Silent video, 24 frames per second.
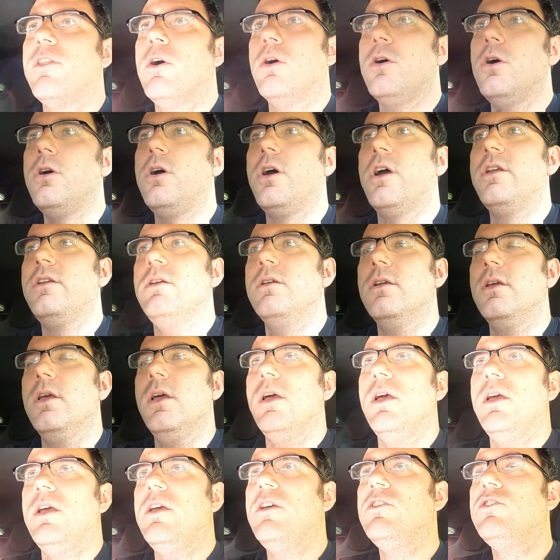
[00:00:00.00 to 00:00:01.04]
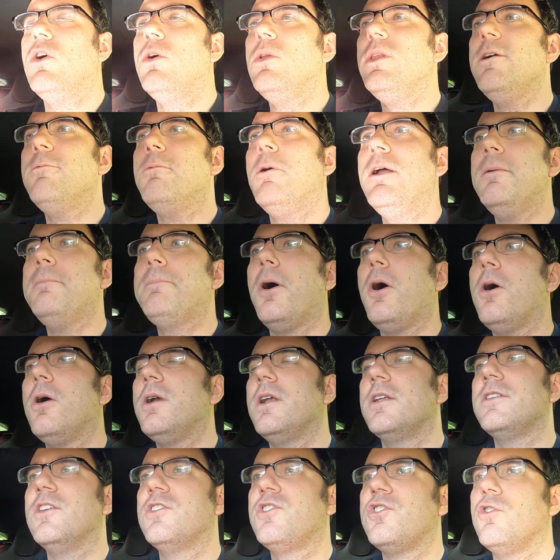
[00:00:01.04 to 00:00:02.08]
the hood is only one
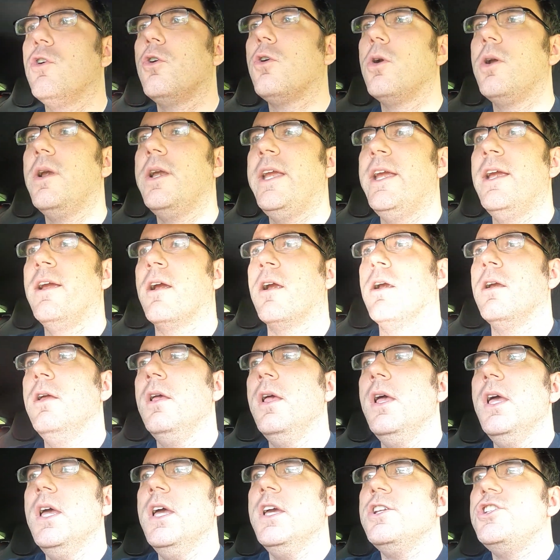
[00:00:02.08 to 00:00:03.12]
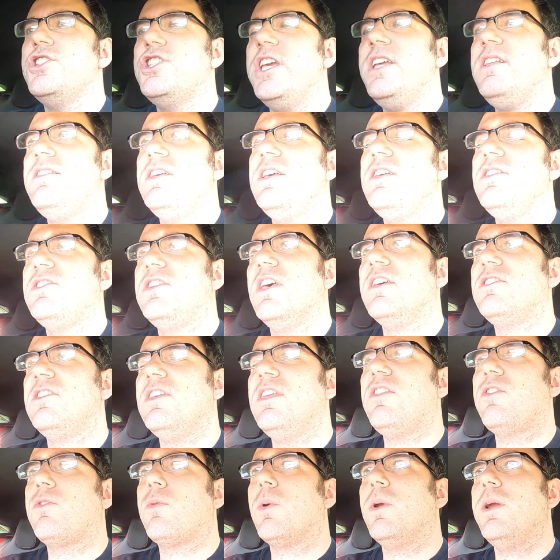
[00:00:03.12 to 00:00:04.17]
part of the story here.
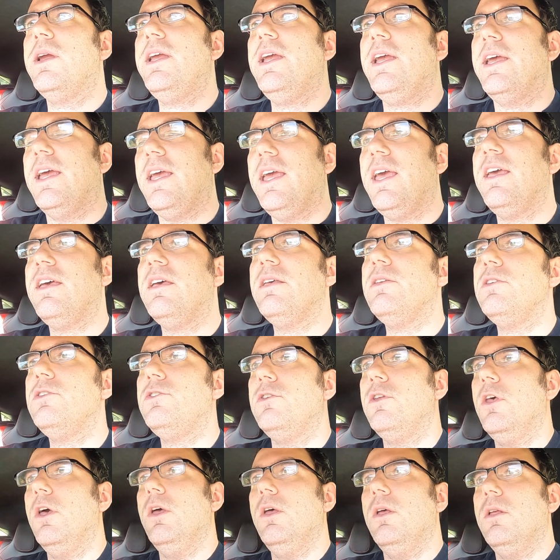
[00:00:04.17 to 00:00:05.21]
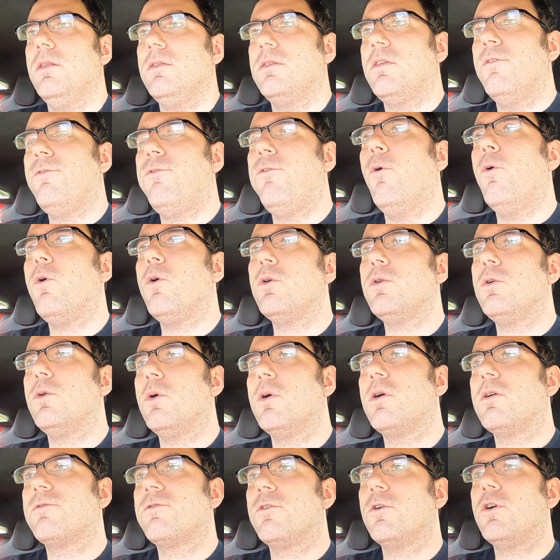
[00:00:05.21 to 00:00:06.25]
GT63 is the
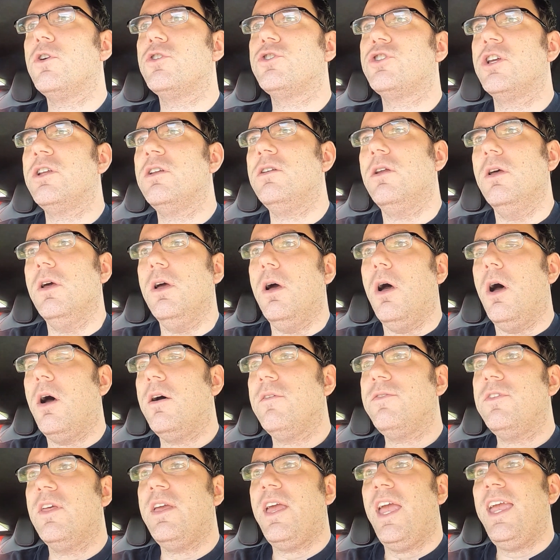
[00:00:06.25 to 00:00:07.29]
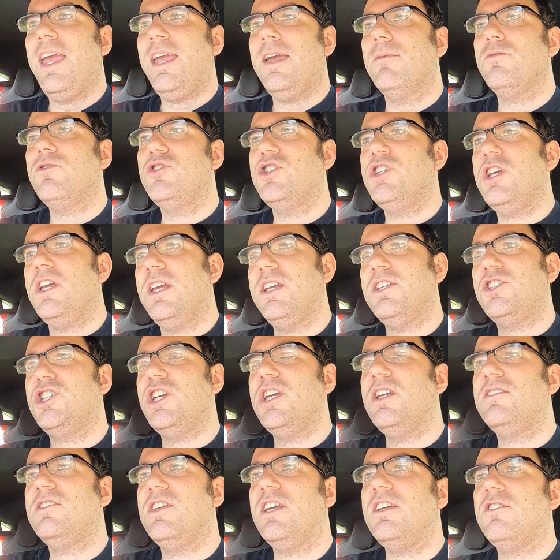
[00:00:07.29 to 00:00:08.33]
4-door version of the AMG
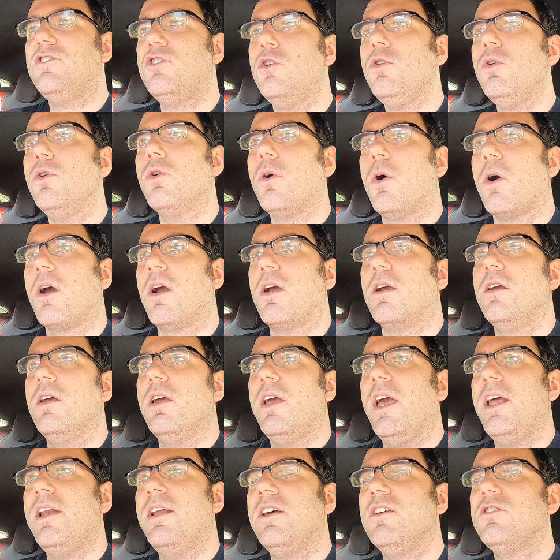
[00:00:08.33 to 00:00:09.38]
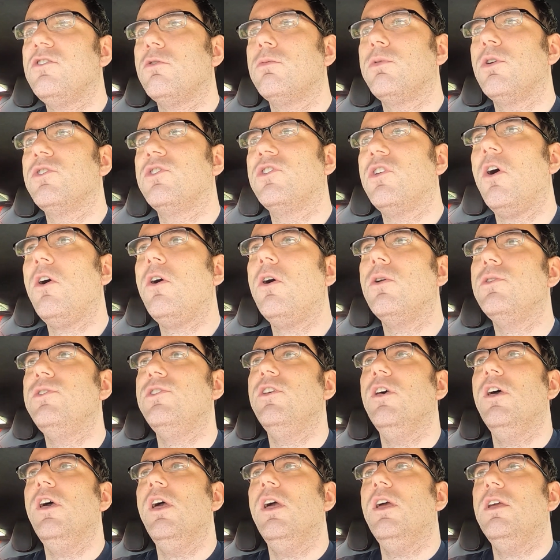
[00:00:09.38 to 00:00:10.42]
GT 2-door, and as a result,
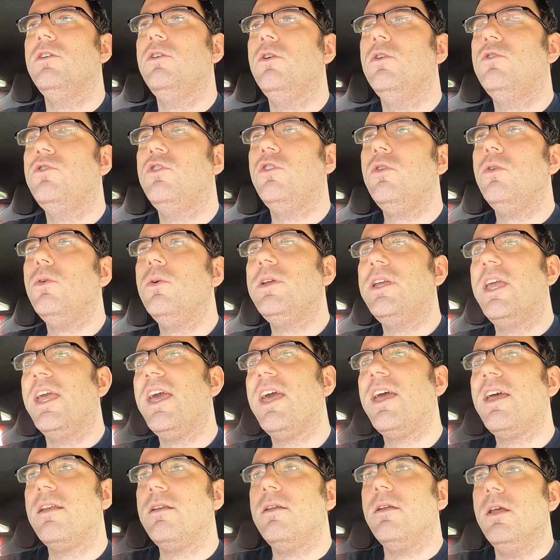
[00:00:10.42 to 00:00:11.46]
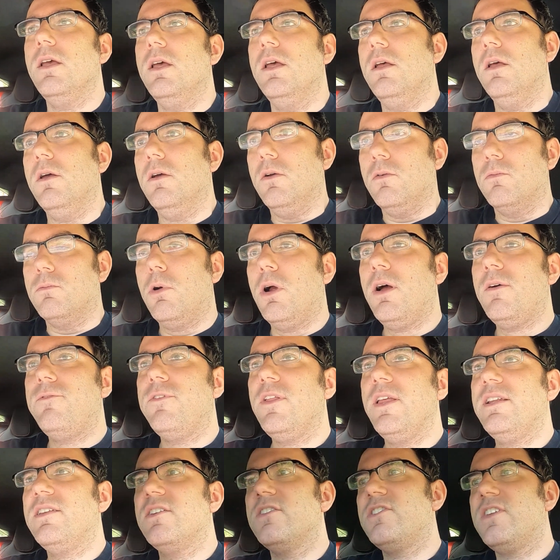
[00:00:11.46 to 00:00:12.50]
you do get
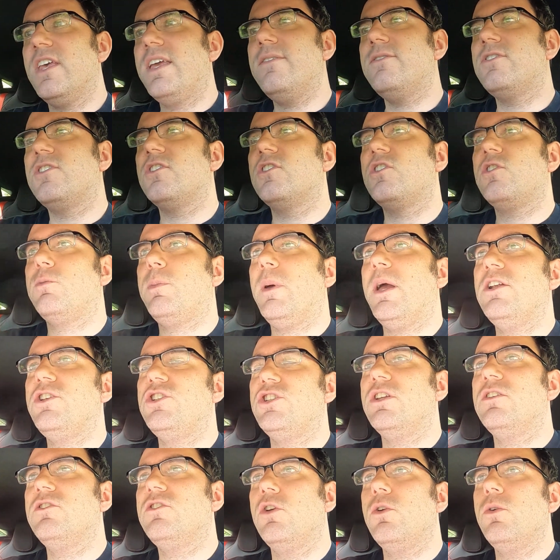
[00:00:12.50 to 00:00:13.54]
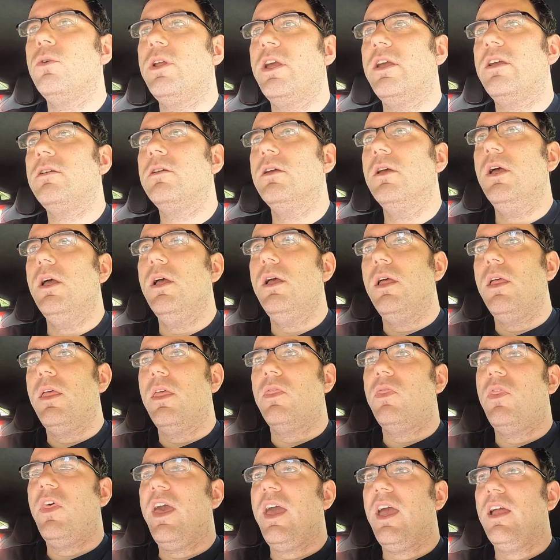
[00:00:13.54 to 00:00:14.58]
roughly the same suspension tuning
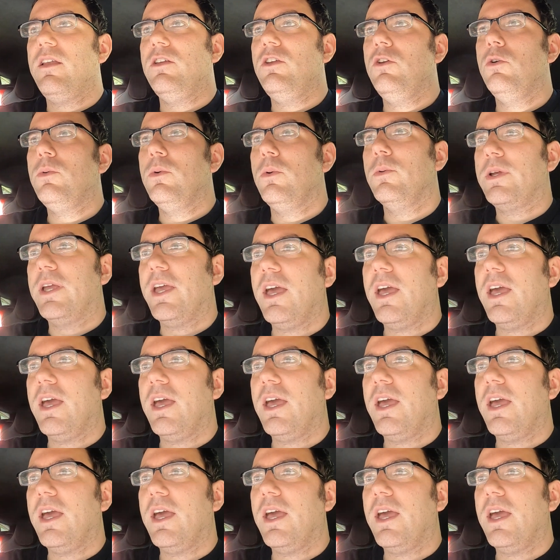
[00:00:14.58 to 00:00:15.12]
that you will